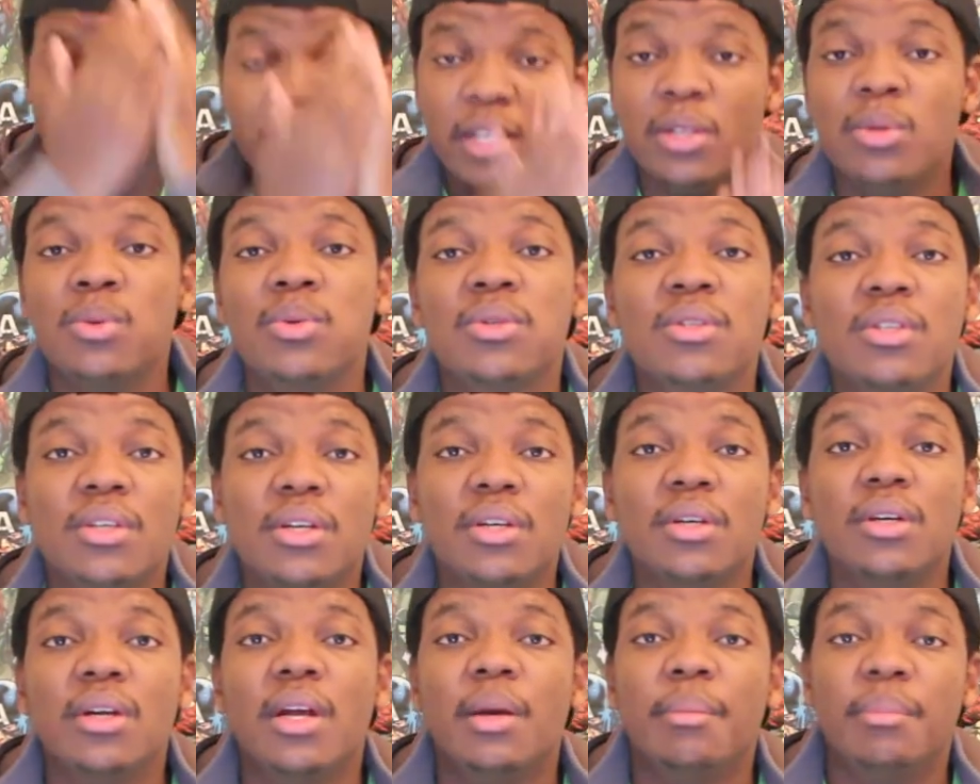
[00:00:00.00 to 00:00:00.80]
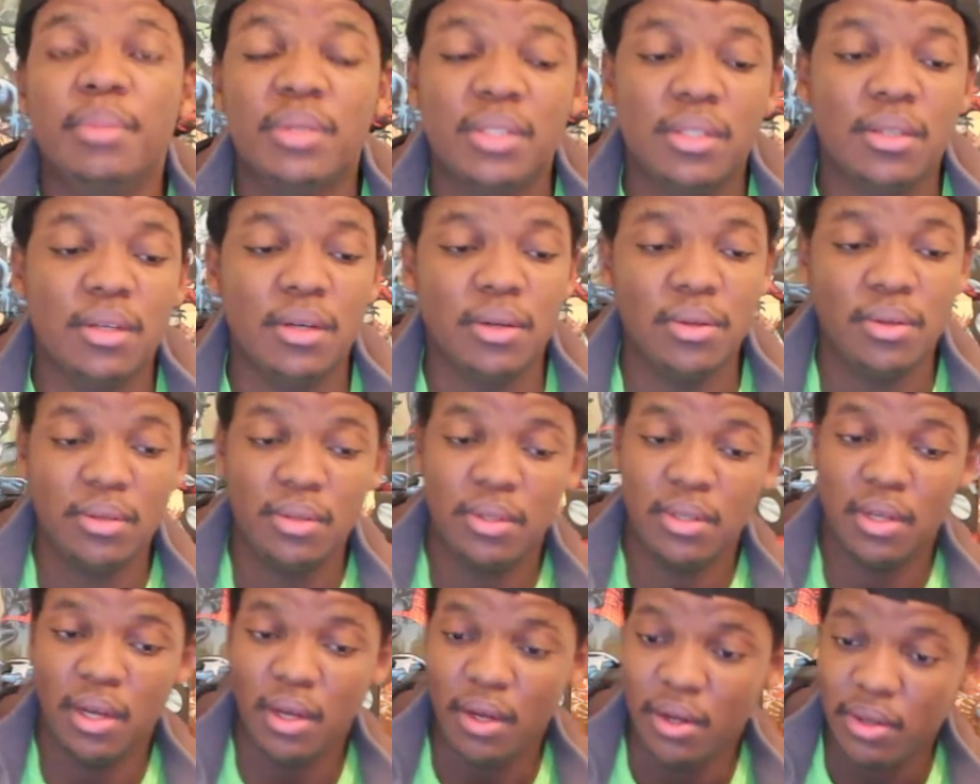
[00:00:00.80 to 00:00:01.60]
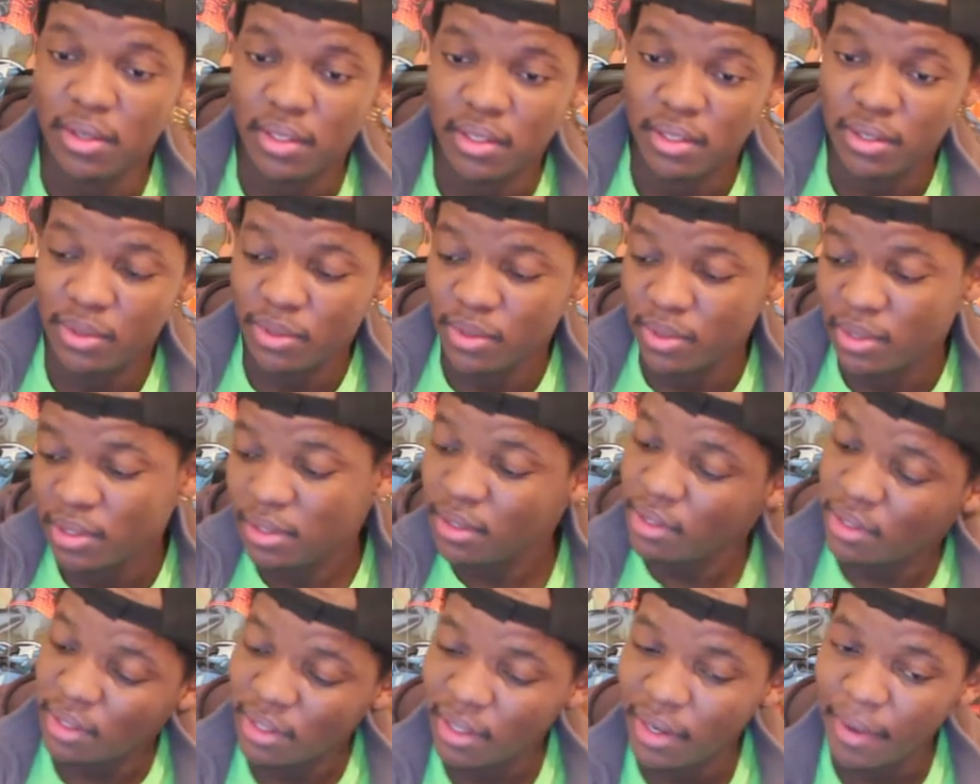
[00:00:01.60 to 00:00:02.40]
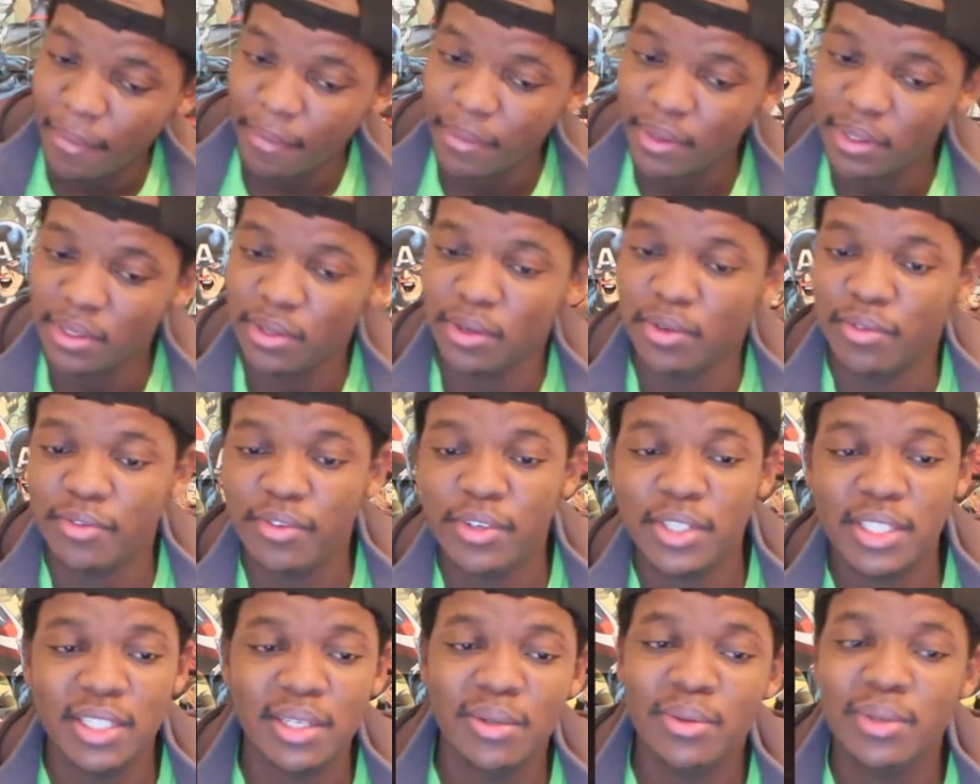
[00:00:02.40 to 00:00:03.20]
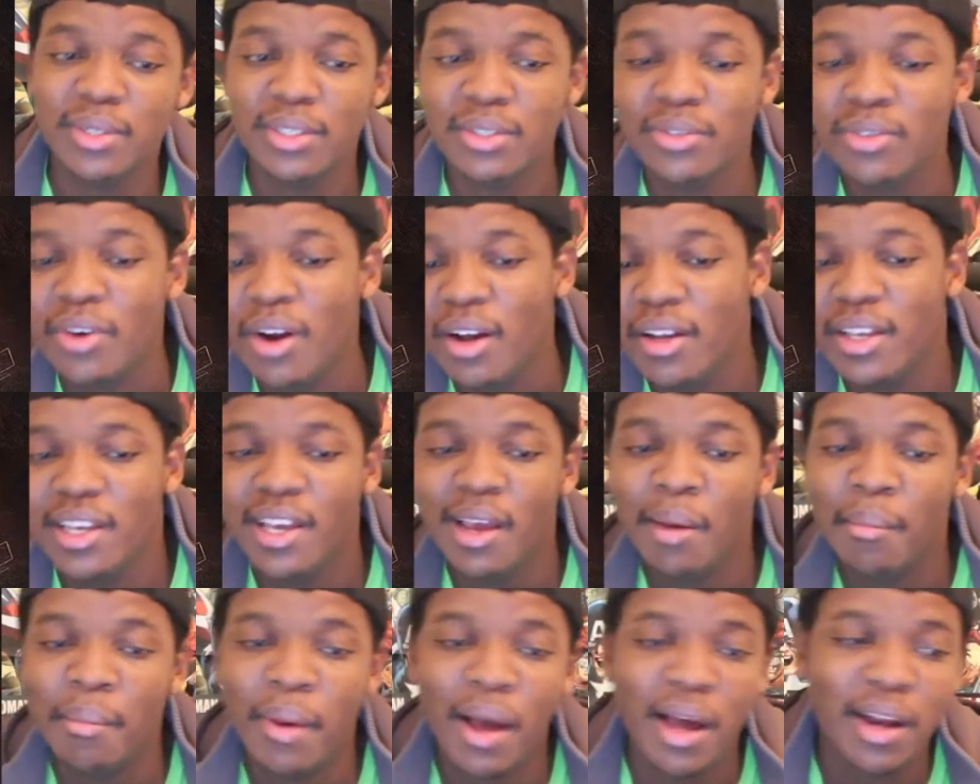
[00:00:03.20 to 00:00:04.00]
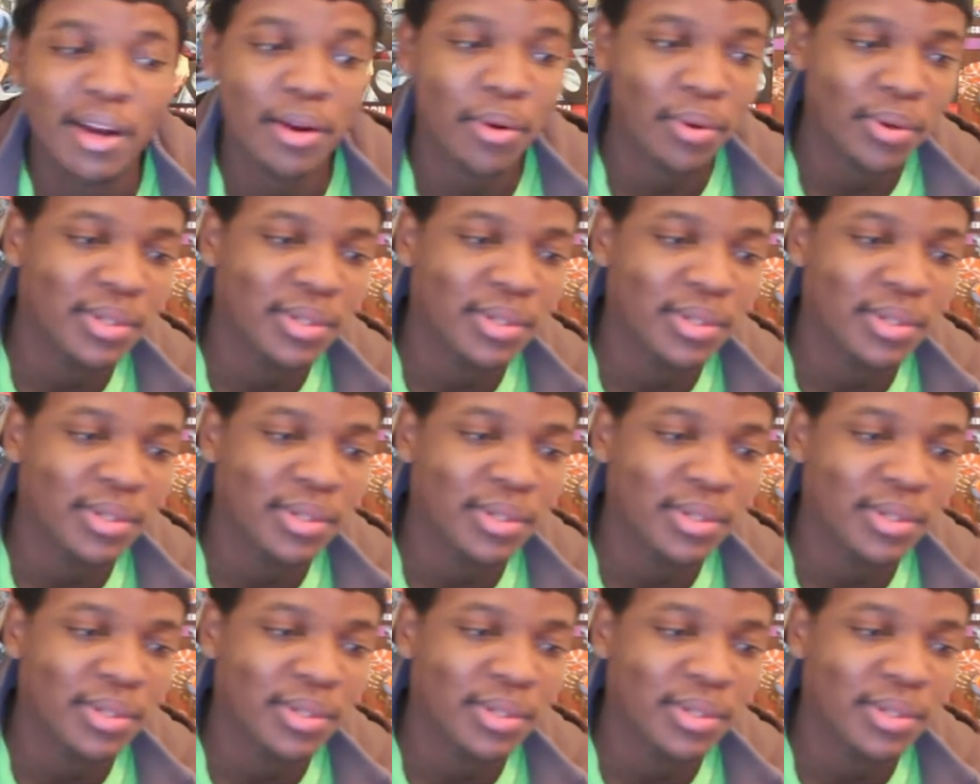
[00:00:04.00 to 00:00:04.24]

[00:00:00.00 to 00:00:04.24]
This was a good episode, yo. This was a good episode. First, I was rocky about it.